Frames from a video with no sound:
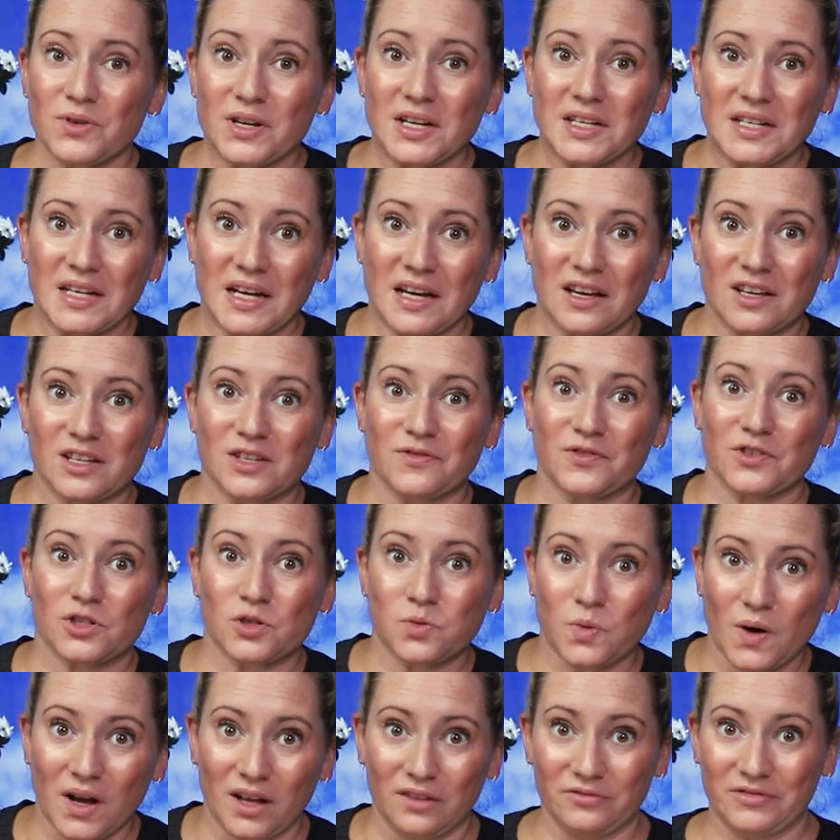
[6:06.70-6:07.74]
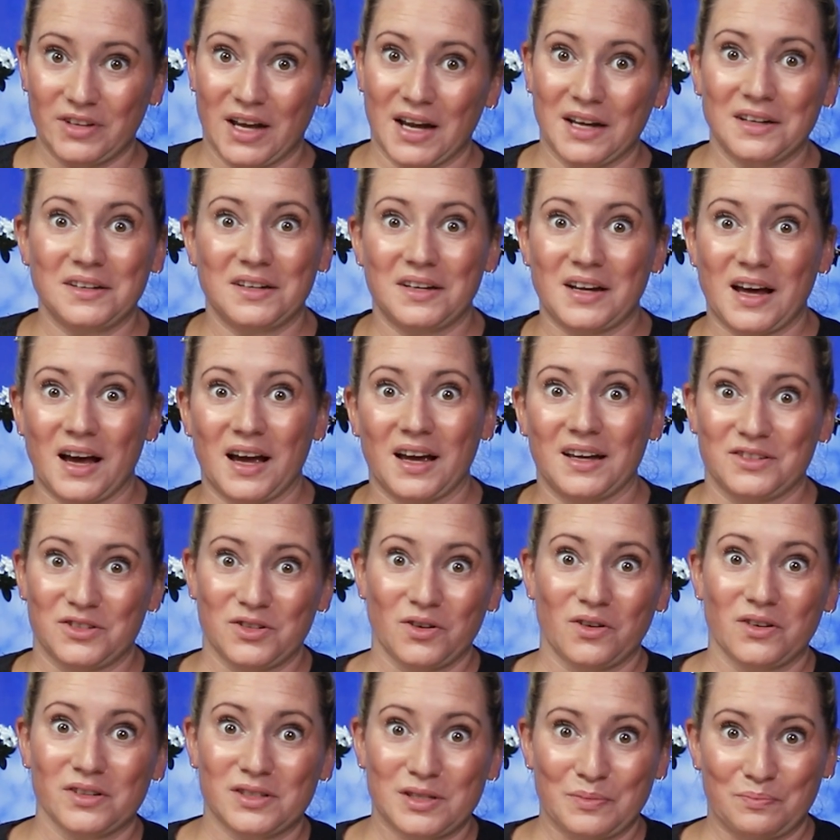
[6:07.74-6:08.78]
retails for twelve ninety-nine.
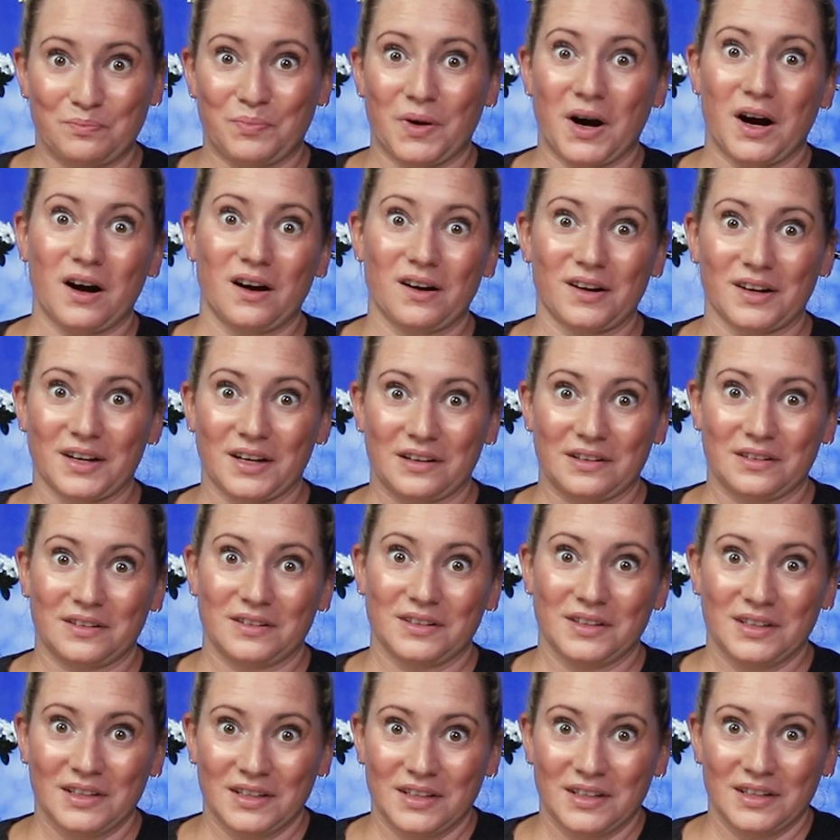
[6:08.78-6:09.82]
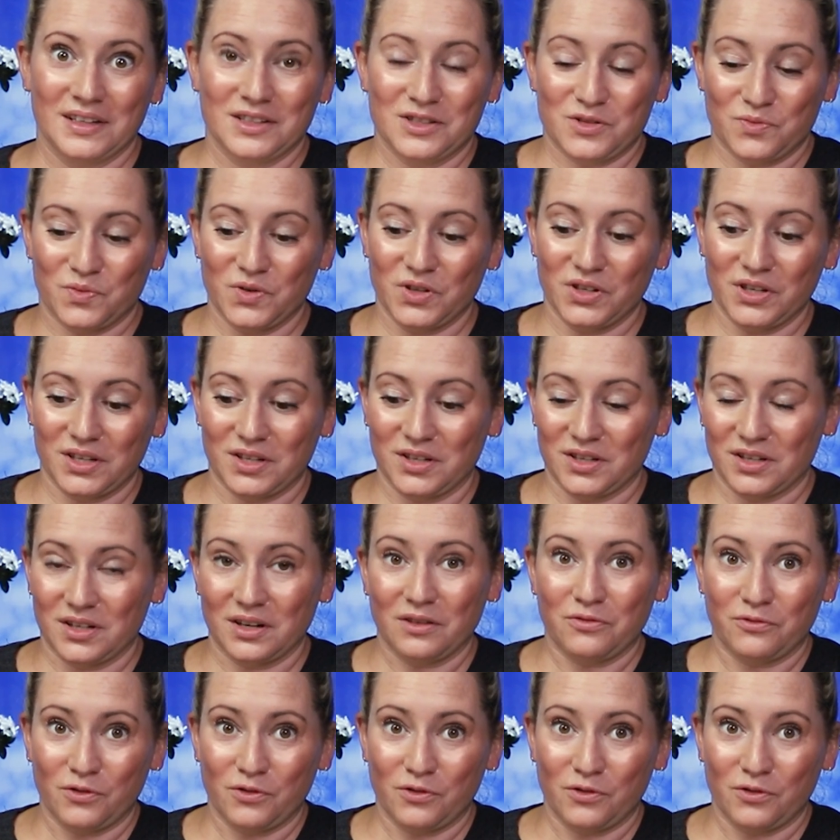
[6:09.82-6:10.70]
So it's a bargain. It's a really good,